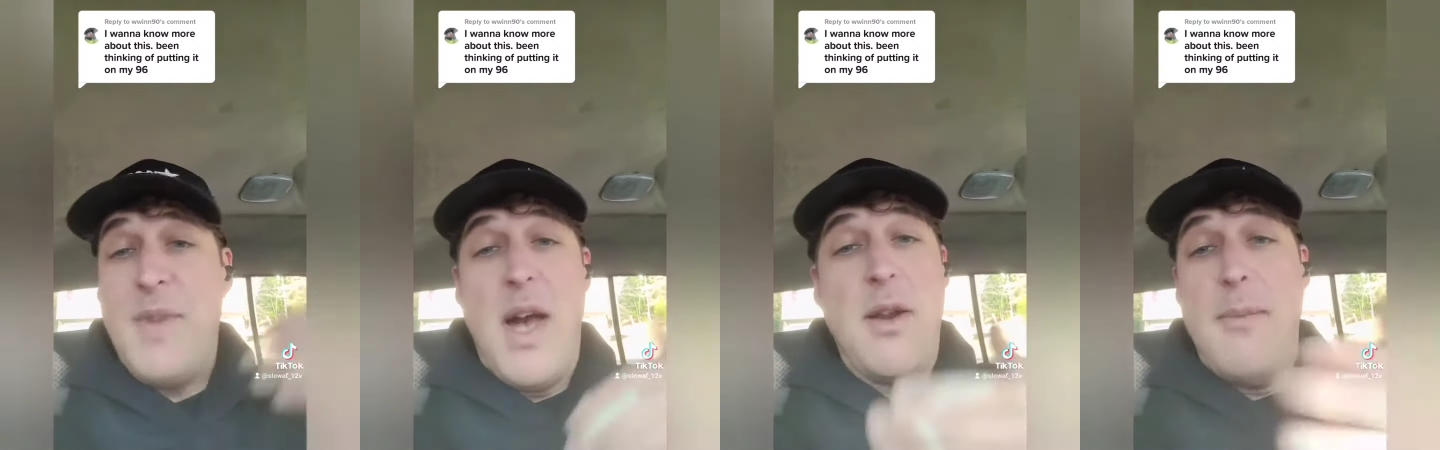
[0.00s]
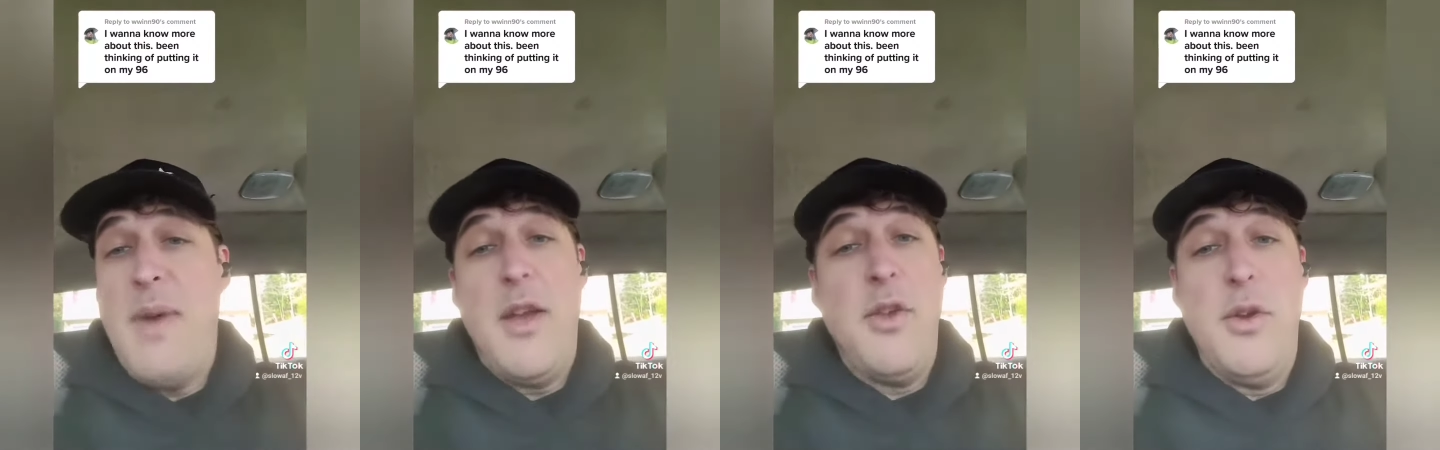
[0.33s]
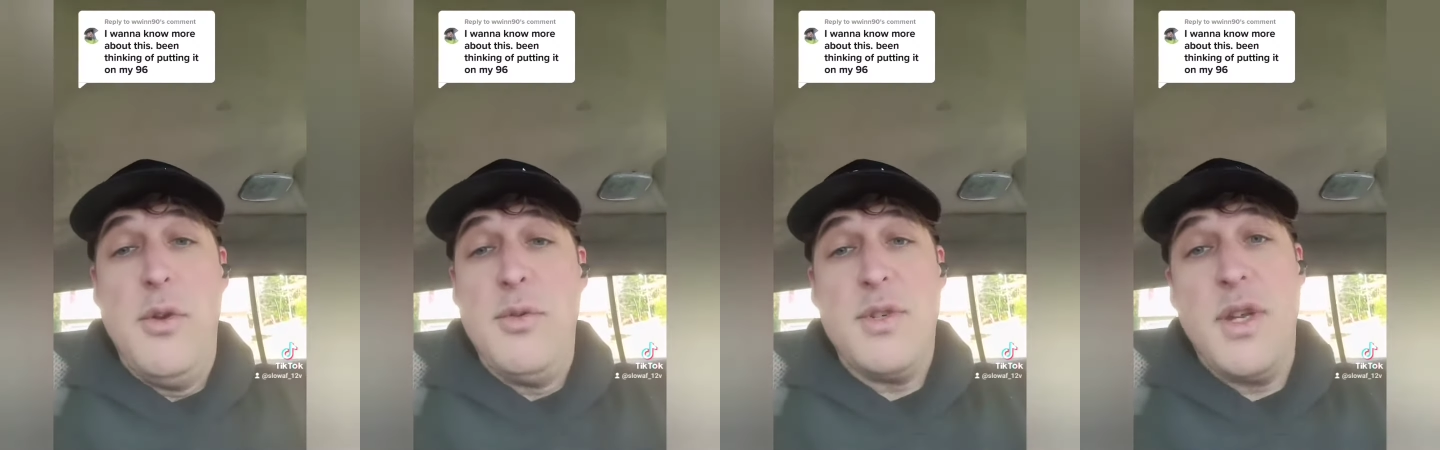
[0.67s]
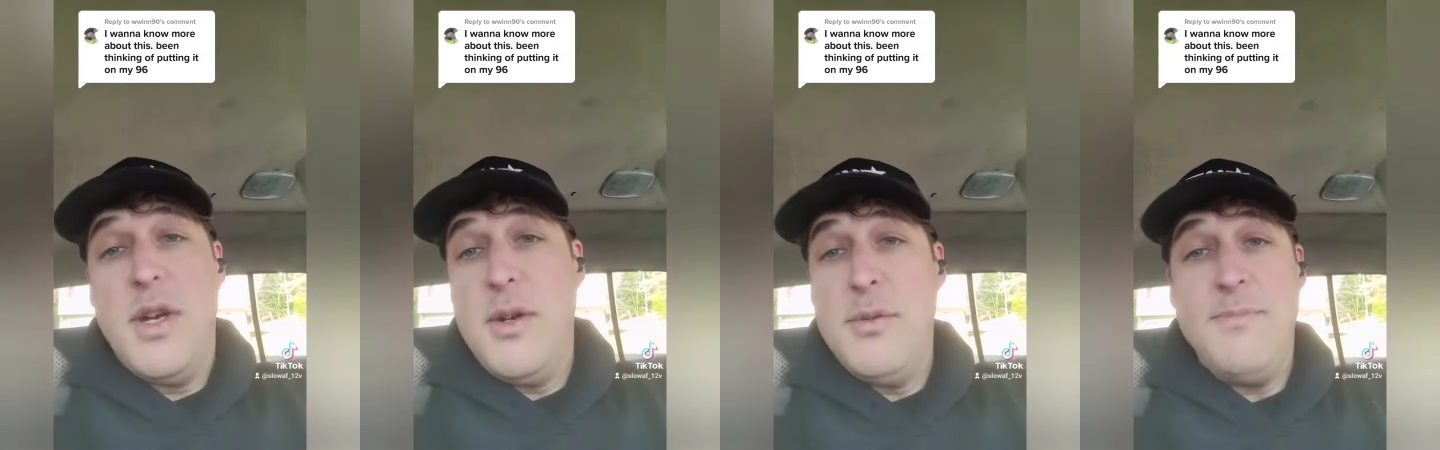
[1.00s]
I, I'm not you,
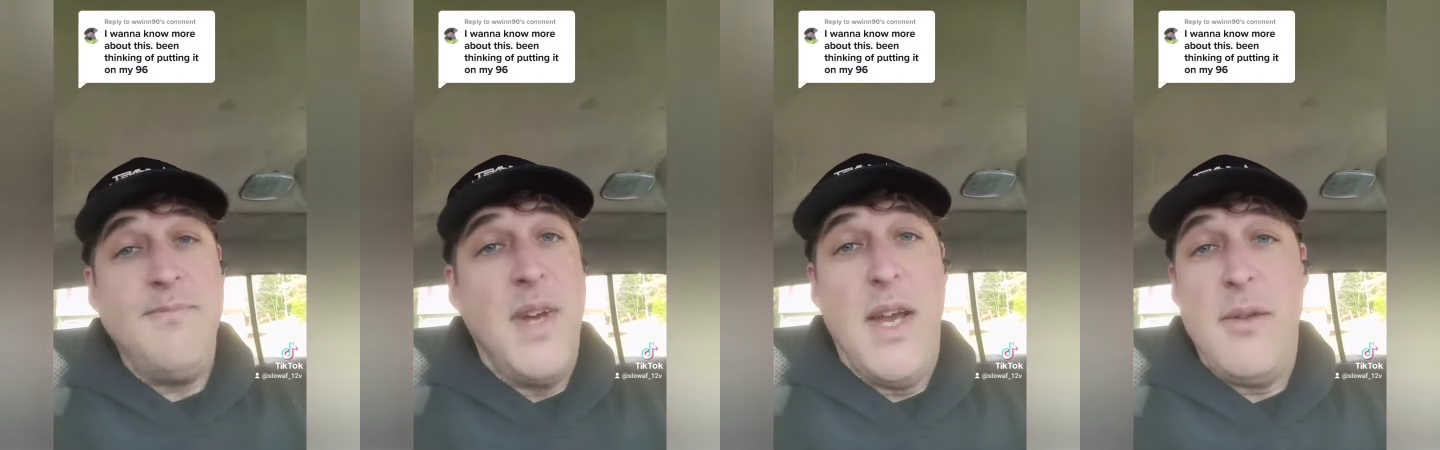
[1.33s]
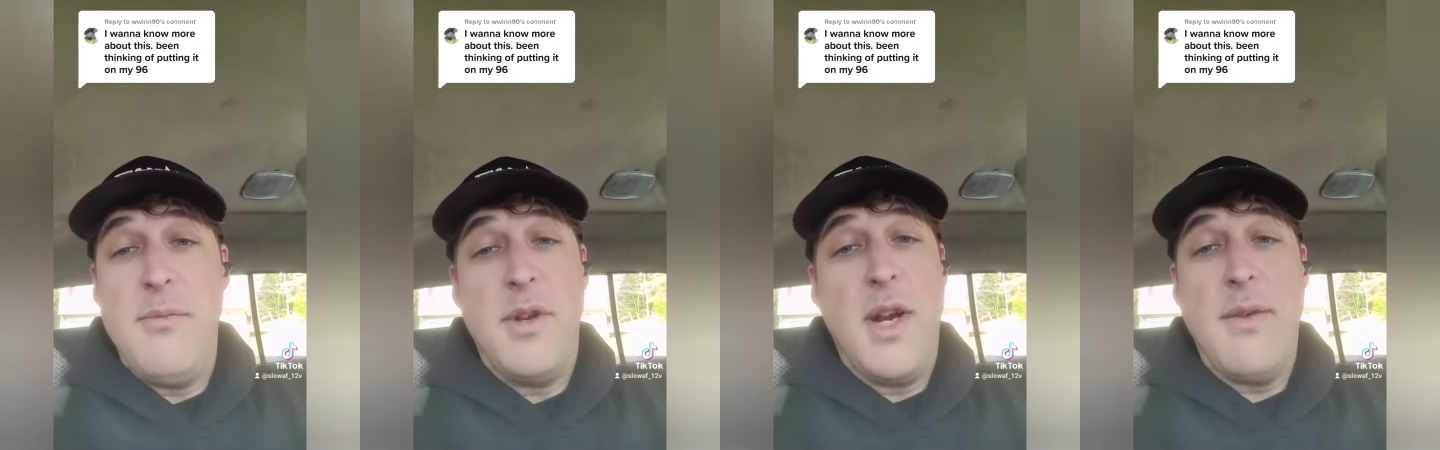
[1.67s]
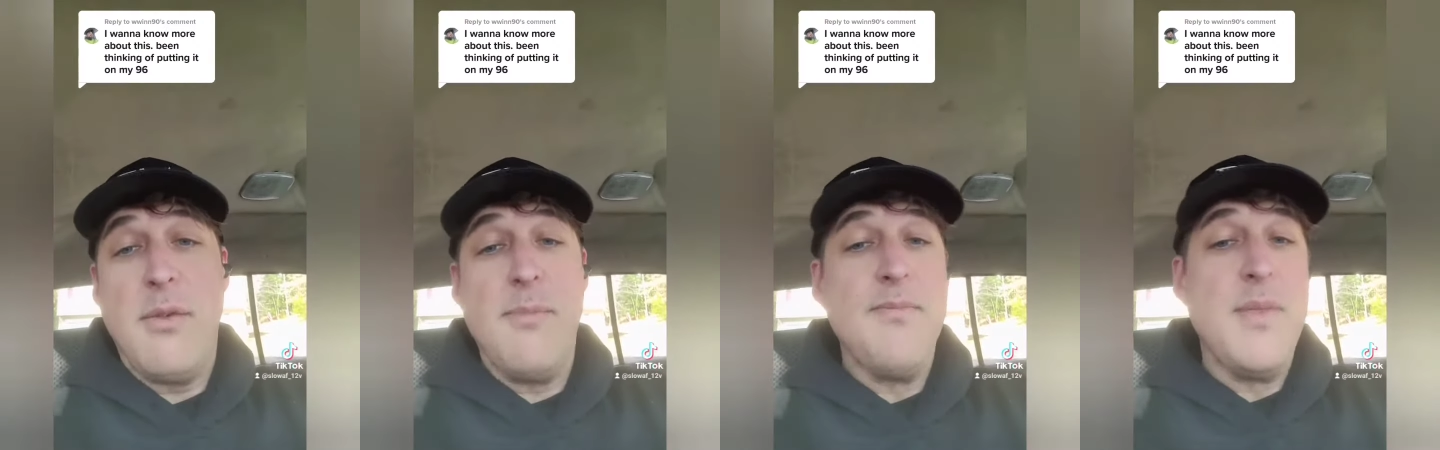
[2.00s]
so hey, whatever.